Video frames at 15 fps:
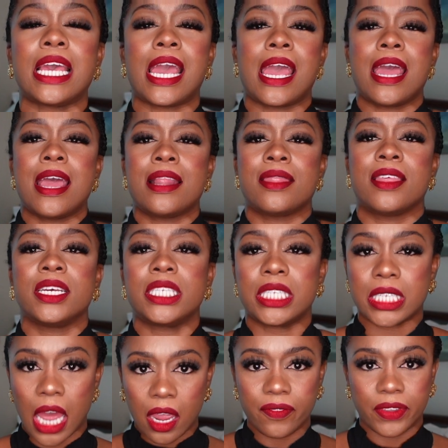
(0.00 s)
in the
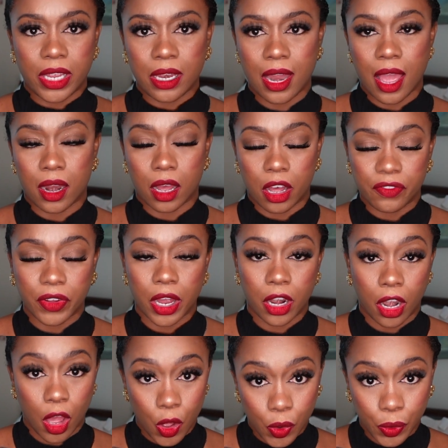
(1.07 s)
safety net of
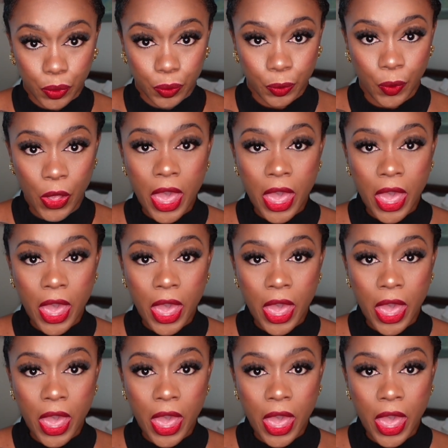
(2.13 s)
alone.